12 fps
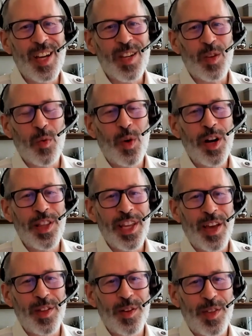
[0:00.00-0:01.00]
Okay, so one
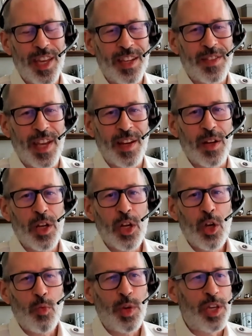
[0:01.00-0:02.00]
of the other things that
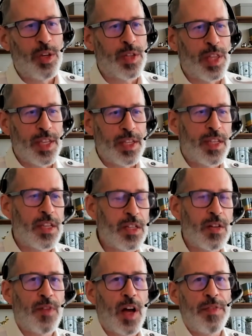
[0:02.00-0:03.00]
we use, and this
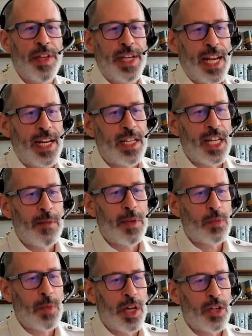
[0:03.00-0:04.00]
doesn't involve the data
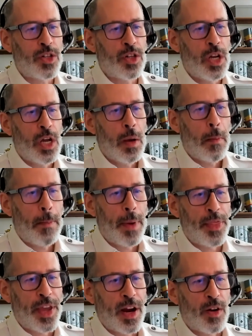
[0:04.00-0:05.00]
team as much,
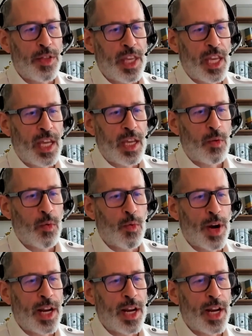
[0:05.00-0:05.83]
but they're the